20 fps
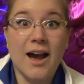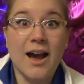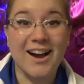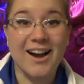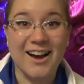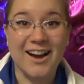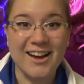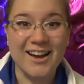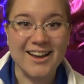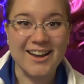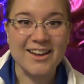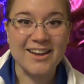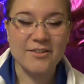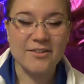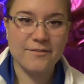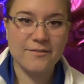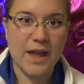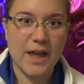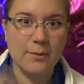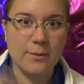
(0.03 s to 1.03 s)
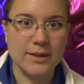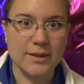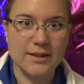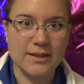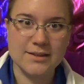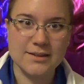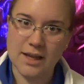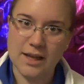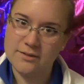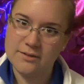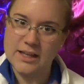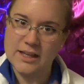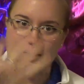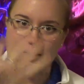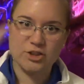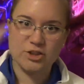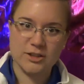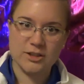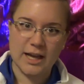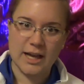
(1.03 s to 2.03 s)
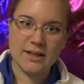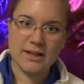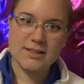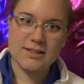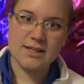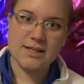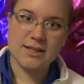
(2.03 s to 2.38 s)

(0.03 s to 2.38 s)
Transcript: Hi, families of the internet.